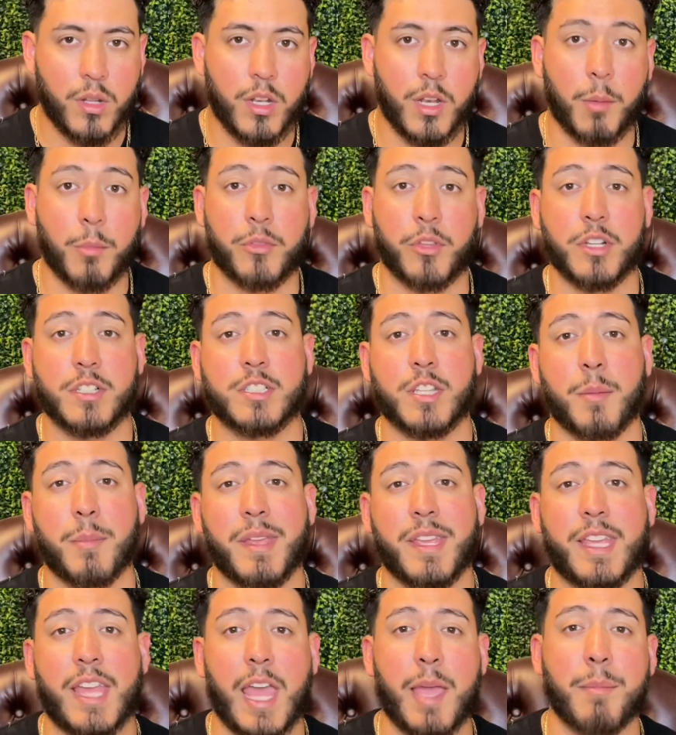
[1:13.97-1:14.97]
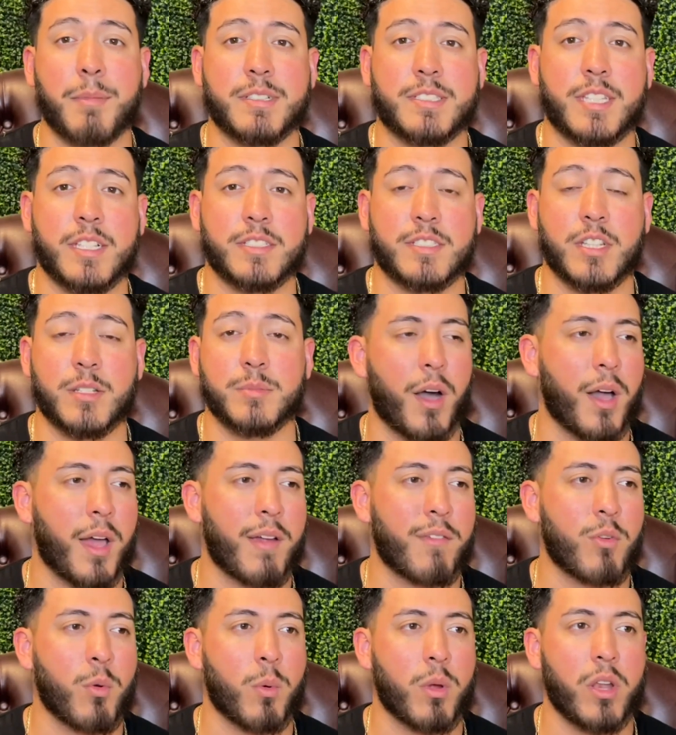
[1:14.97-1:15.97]
Number three is going to be gaming systems.
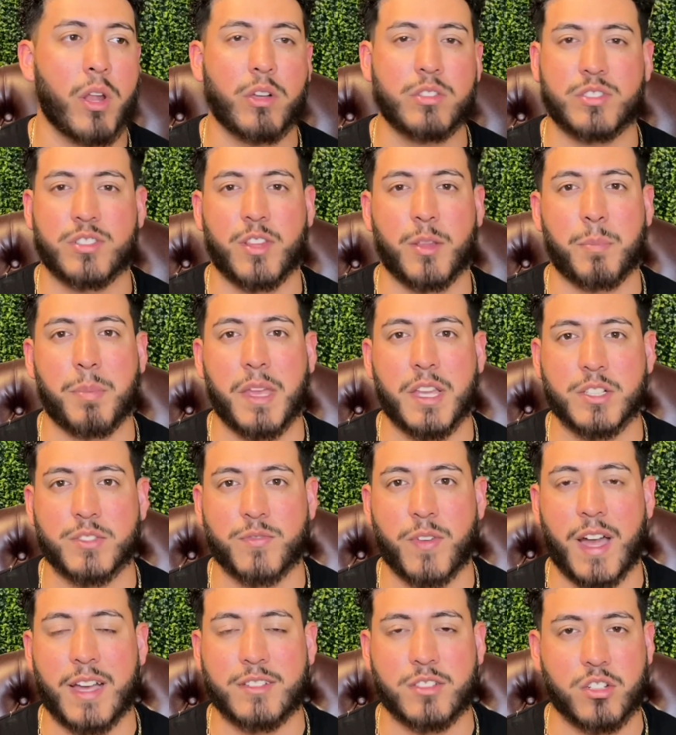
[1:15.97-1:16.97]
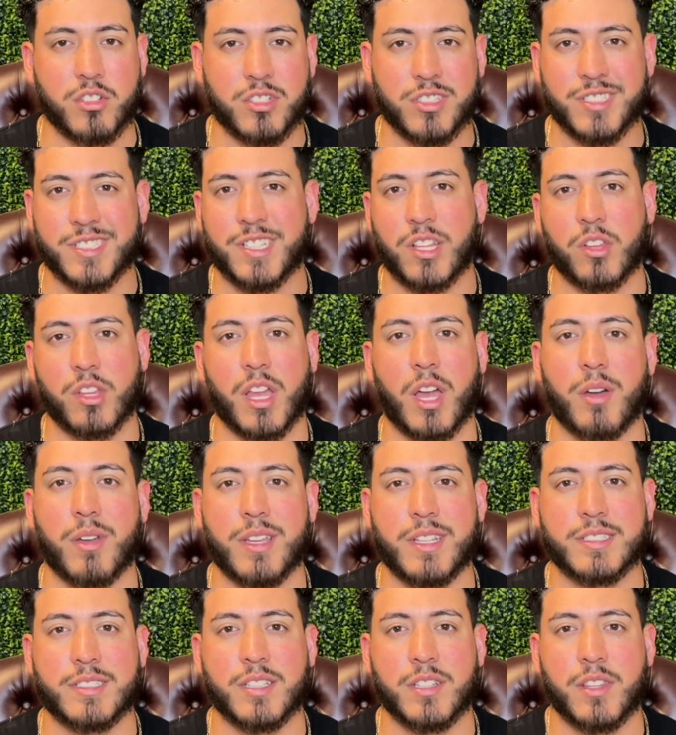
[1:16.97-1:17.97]
Everyone knows of the PS5s that are just selling
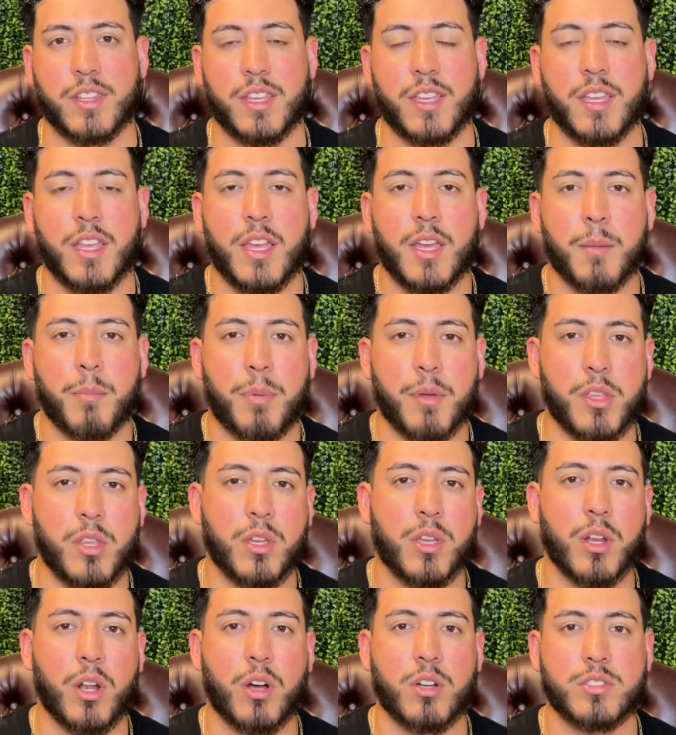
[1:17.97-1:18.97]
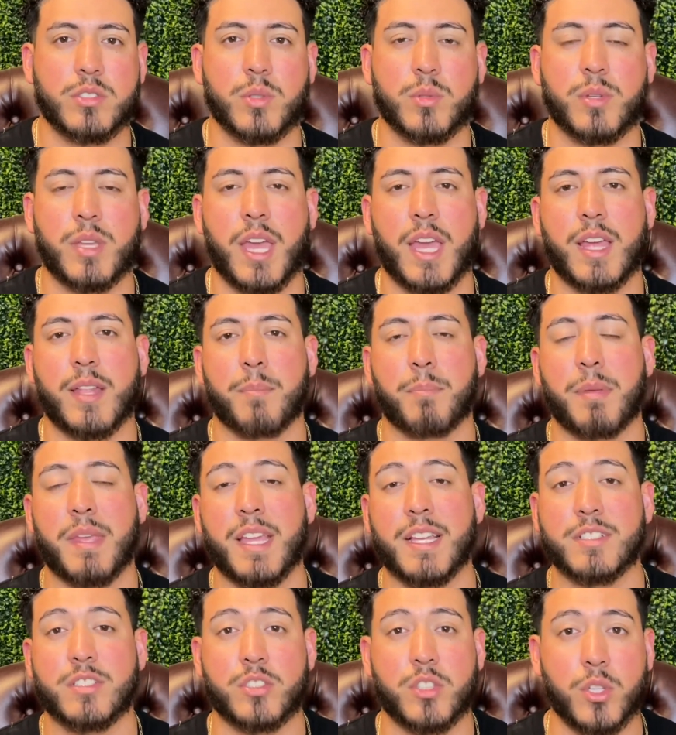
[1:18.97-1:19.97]
out instantly, but you can also get
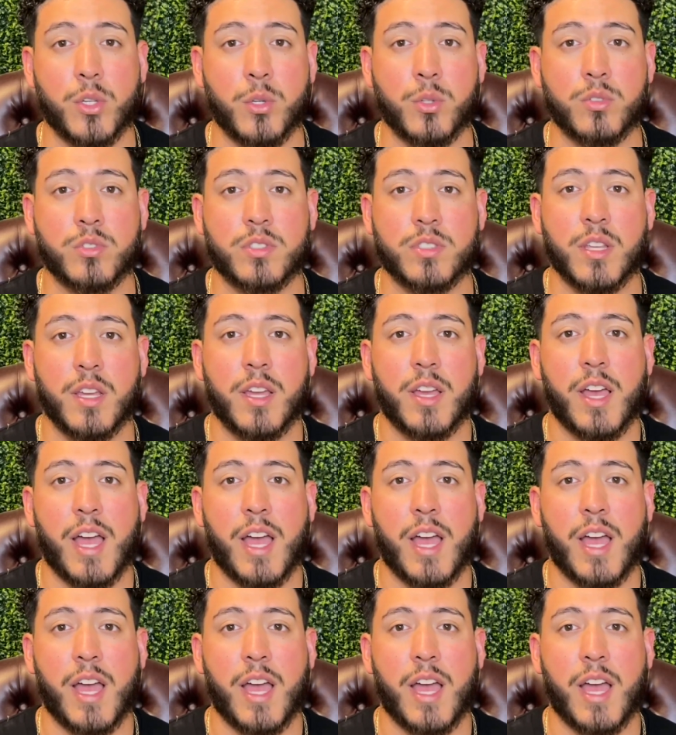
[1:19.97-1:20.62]
PS2s,